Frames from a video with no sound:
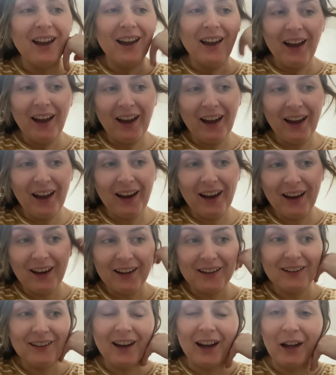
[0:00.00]

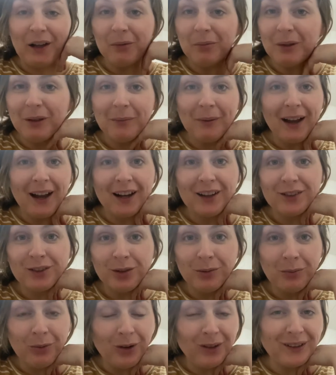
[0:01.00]
and I'll be back
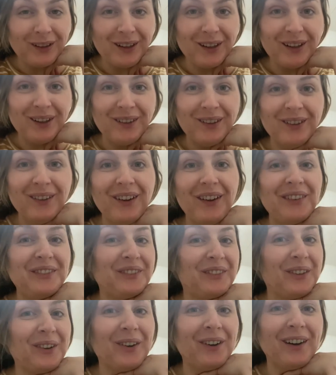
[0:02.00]
tomorrow
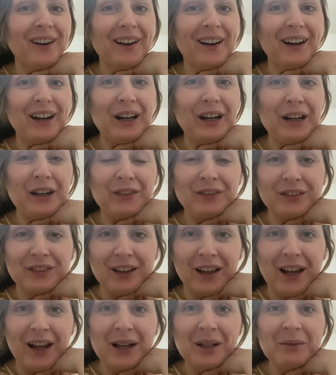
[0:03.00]
for
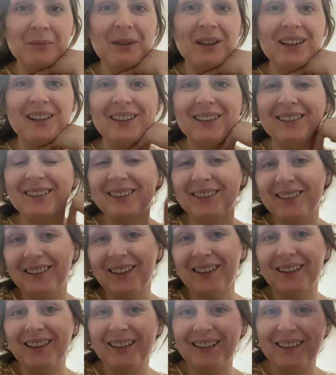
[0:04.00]
Vlogmas
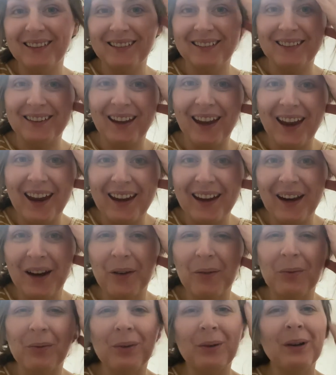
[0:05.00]
day,
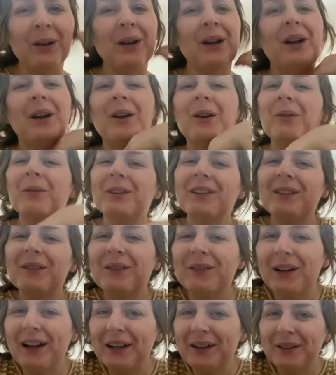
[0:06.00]
or
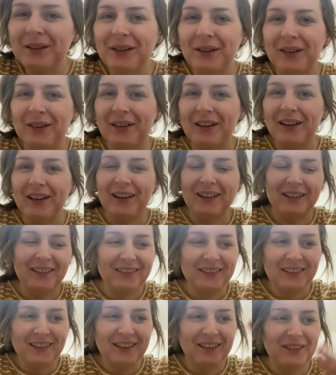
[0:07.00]
I don't know,
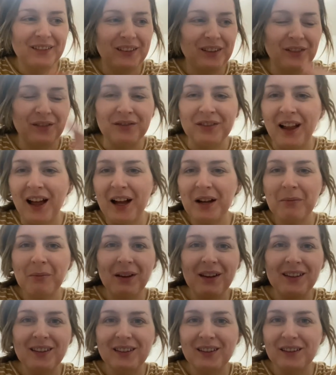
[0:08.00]
it was a
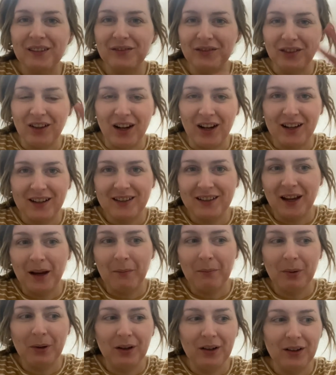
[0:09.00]
Vlogmas,
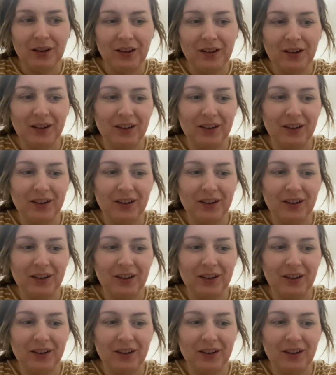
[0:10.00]
Vlogsamber.